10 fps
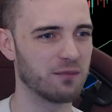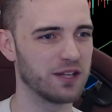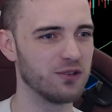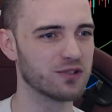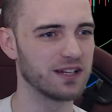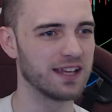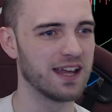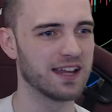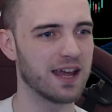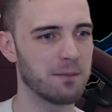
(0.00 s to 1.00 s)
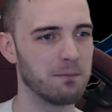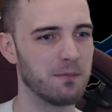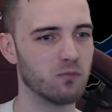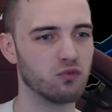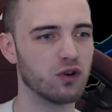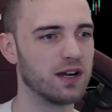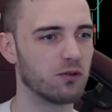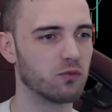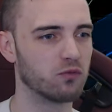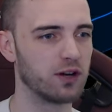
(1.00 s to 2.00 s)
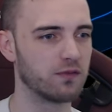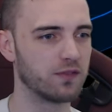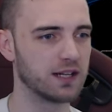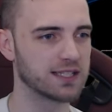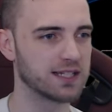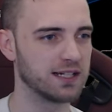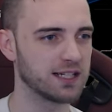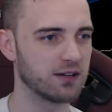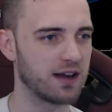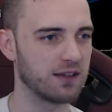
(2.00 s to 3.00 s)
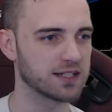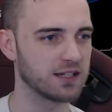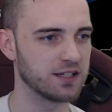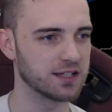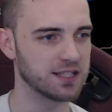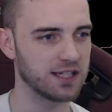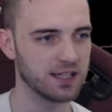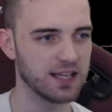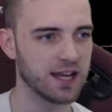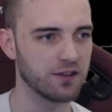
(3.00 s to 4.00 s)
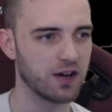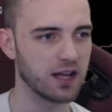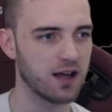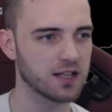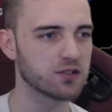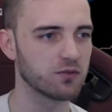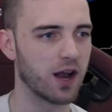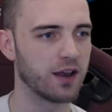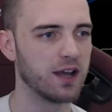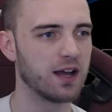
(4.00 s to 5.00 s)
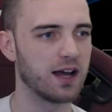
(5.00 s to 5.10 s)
and we usually get real real volatility around this line. You can see here the end of our last run.